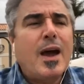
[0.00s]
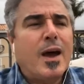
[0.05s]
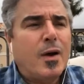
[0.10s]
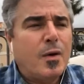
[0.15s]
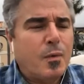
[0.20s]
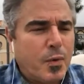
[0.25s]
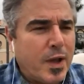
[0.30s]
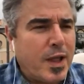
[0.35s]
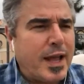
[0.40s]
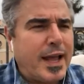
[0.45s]

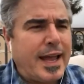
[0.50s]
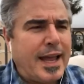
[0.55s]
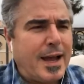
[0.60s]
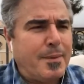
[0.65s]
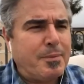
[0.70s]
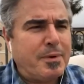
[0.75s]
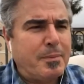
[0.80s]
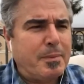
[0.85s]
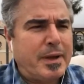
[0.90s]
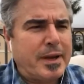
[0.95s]
Well, I
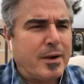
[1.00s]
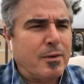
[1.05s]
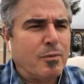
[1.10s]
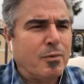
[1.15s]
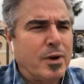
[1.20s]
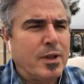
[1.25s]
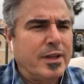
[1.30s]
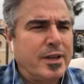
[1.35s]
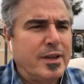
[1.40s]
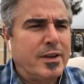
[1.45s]
happen to make a
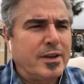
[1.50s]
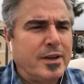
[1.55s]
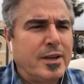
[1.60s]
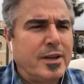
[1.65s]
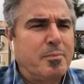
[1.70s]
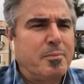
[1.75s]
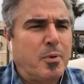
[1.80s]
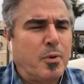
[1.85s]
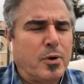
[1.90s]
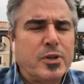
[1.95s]
really good
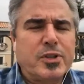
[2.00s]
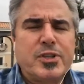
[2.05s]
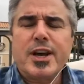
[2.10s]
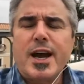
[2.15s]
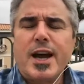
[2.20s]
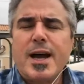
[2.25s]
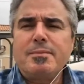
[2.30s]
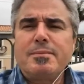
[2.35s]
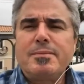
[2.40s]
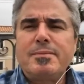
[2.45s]
pork
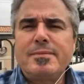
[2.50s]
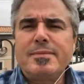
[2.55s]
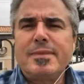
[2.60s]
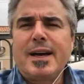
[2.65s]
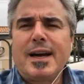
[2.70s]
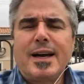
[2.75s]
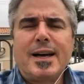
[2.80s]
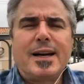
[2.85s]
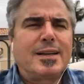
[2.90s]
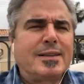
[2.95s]
chop,
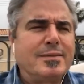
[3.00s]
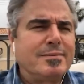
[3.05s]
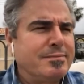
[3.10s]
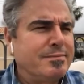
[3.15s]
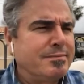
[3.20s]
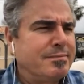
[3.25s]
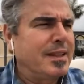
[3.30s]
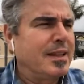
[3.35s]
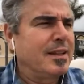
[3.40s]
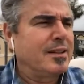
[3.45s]
um,
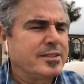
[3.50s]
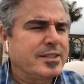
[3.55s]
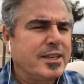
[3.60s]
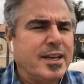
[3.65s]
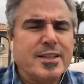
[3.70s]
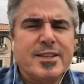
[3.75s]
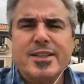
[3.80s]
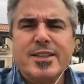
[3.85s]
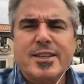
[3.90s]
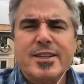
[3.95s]
a little
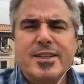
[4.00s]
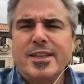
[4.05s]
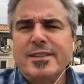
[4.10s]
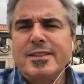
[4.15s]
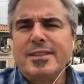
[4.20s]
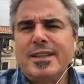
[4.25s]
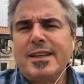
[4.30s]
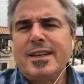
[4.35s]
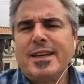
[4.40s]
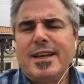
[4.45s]
Tuscan.
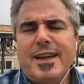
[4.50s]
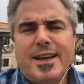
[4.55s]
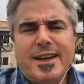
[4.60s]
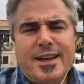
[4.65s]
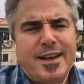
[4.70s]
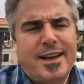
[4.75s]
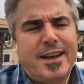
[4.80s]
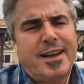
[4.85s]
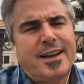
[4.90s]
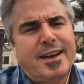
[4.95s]

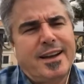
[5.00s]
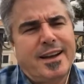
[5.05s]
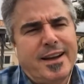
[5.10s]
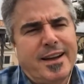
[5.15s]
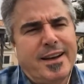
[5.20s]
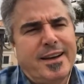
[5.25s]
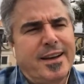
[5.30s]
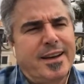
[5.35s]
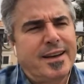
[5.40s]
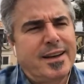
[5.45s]
And
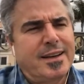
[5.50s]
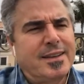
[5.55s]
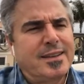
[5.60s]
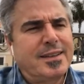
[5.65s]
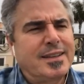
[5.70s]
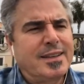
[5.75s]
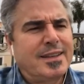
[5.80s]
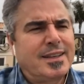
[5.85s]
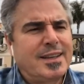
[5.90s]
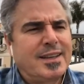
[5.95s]
I'd, uh,
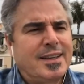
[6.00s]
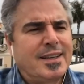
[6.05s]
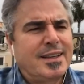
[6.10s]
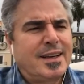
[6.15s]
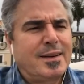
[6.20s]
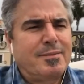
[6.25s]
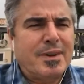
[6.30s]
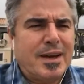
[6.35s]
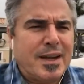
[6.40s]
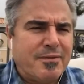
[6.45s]

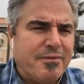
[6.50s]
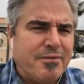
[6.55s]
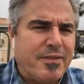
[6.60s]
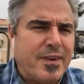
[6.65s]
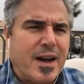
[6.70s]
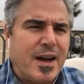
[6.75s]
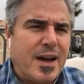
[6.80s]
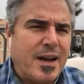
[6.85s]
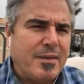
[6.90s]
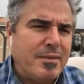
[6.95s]
I'm not,
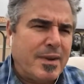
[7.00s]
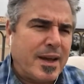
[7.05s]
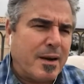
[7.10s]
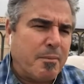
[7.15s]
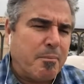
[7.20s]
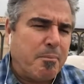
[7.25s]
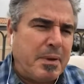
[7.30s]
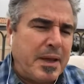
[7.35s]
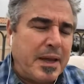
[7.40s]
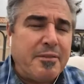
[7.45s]
I'm not a
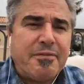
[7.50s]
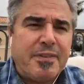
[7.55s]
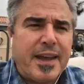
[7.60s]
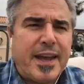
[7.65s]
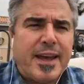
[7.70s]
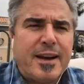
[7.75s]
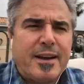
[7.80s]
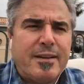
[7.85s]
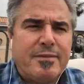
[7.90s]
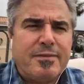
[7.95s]
big
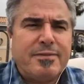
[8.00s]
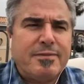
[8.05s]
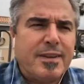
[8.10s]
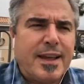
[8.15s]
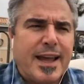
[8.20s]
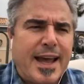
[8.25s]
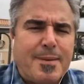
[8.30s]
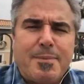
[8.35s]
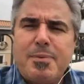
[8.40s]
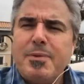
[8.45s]
fan of
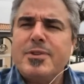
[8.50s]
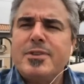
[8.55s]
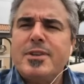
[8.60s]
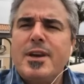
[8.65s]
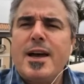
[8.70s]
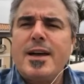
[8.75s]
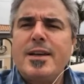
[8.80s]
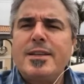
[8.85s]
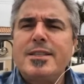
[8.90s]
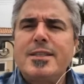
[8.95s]

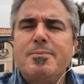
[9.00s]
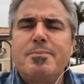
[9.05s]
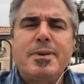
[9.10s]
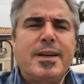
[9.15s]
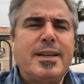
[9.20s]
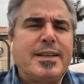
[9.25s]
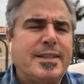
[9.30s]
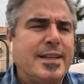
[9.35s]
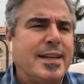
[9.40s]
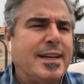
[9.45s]
applesauce,
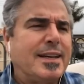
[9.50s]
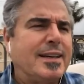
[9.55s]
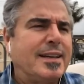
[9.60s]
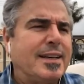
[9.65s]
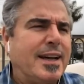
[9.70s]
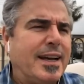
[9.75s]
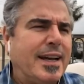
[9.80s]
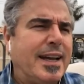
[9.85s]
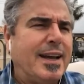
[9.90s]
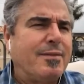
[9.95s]
but uh,
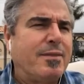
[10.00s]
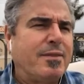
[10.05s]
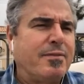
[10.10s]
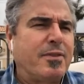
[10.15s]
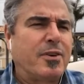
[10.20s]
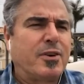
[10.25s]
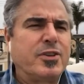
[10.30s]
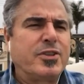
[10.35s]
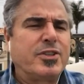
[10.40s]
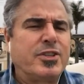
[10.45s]
I have a
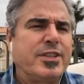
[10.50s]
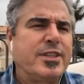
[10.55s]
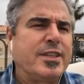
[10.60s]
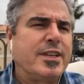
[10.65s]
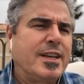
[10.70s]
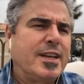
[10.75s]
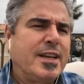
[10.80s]
version